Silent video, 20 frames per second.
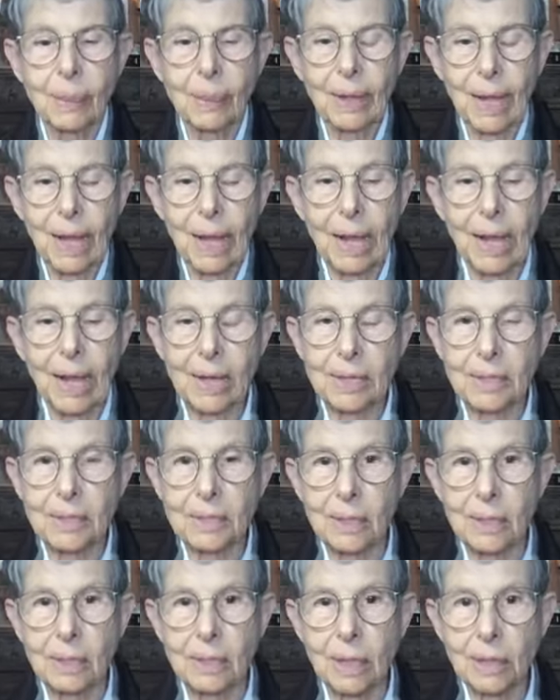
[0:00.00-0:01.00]
As
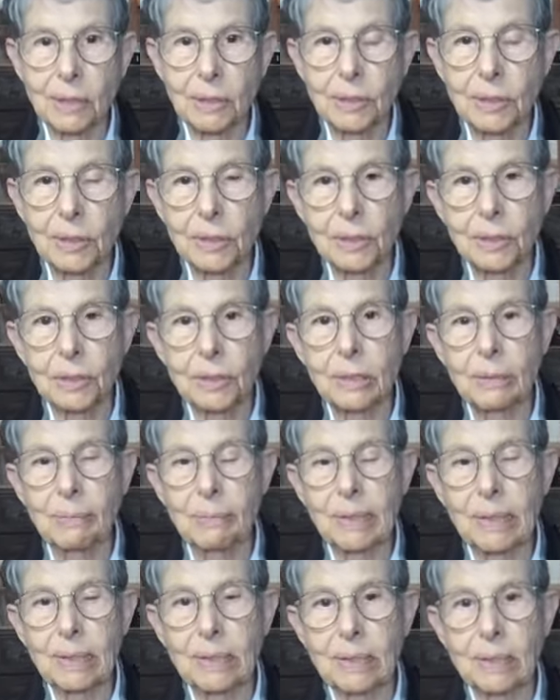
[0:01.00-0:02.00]
another
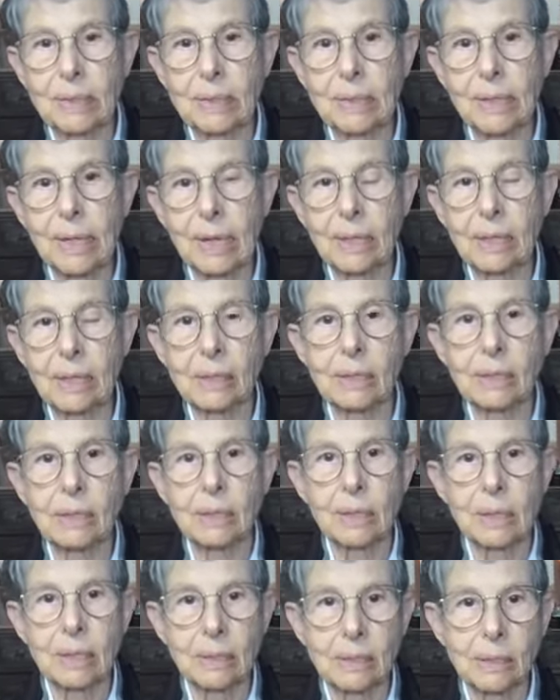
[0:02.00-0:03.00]
Tibetan text
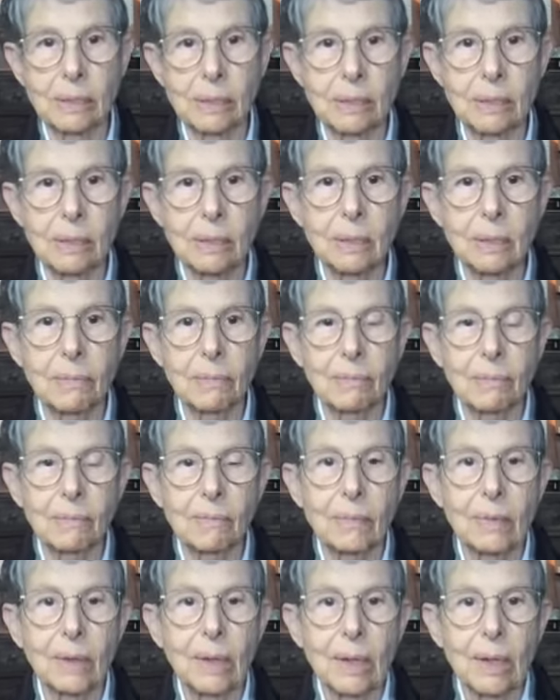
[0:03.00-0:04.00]
says,
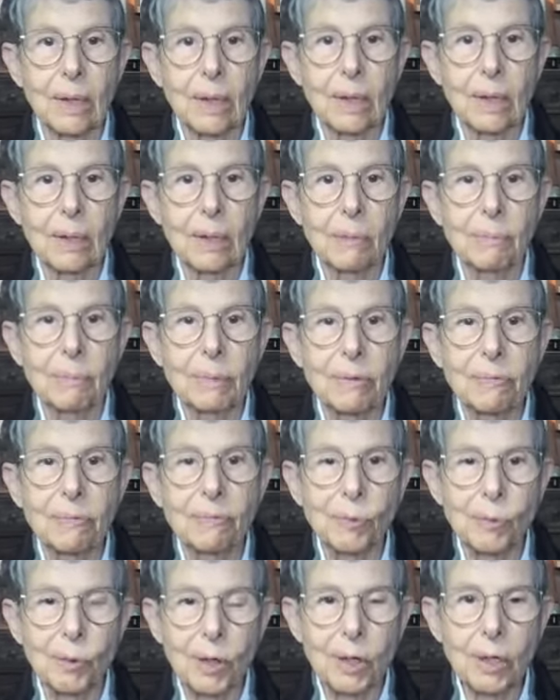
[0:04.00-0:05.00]

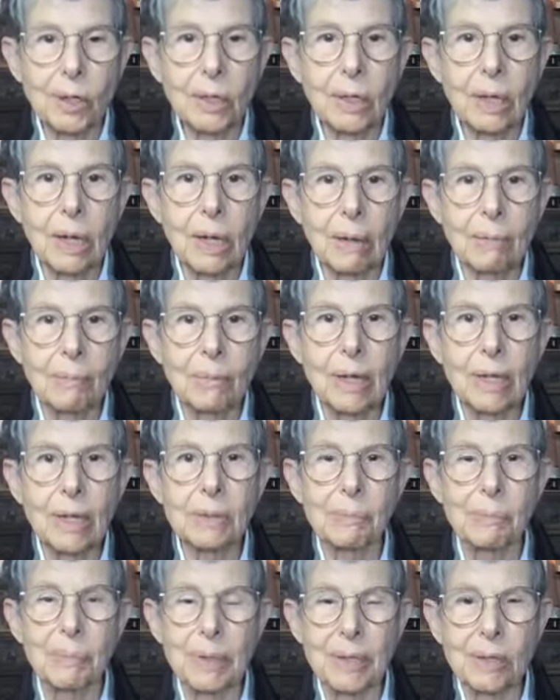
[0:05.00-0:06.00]
before karma
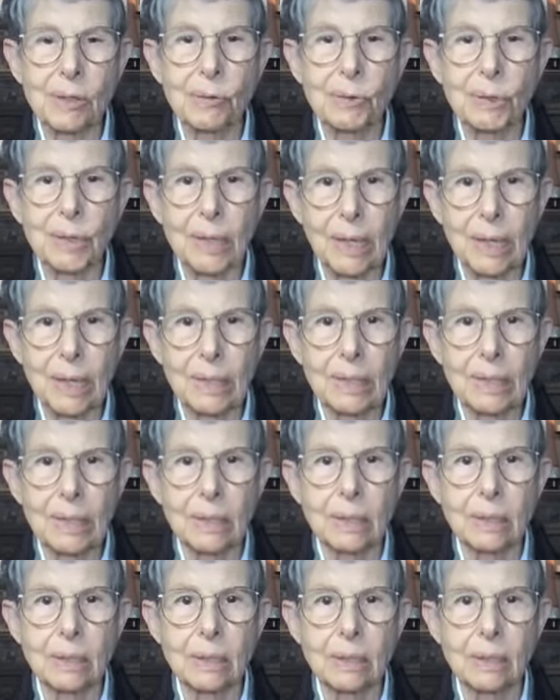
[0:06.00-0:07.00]
has been
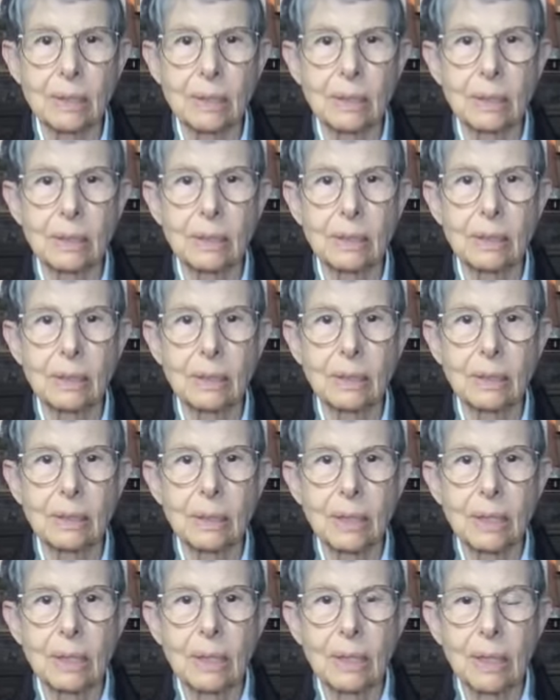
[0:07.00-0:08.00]
created.
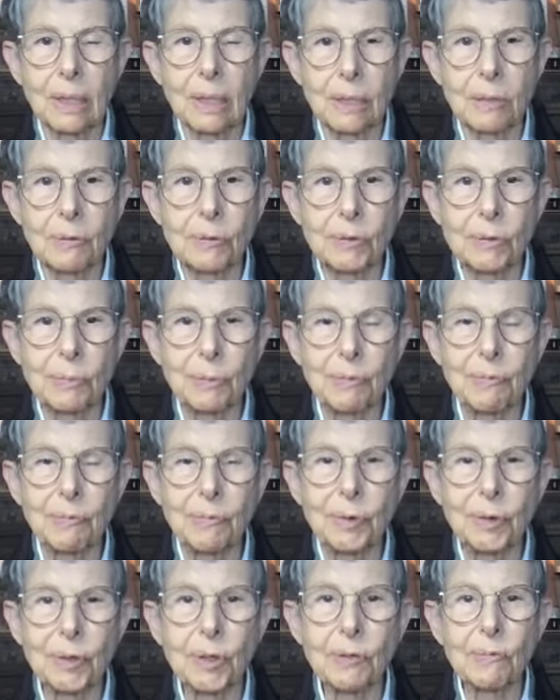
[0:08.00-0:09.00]
In other words,
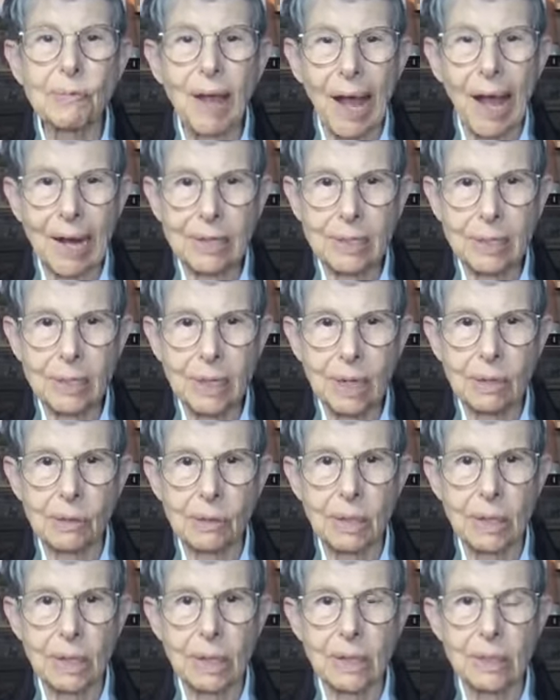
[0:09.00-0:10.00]
before you've acted out
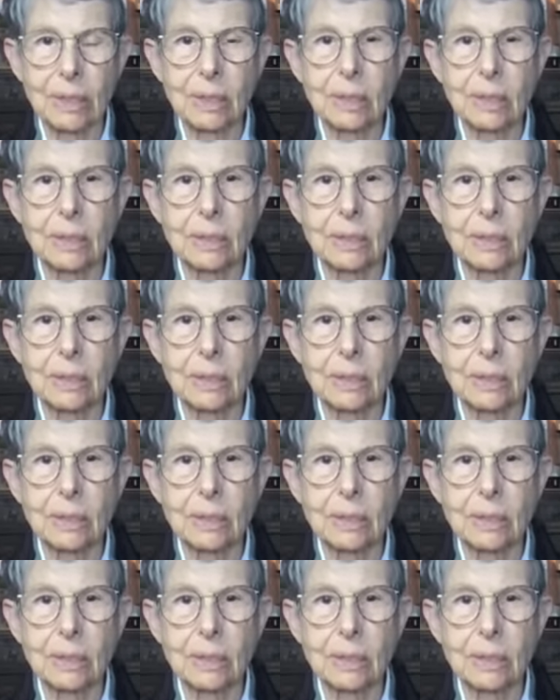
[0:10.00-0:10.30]
on it.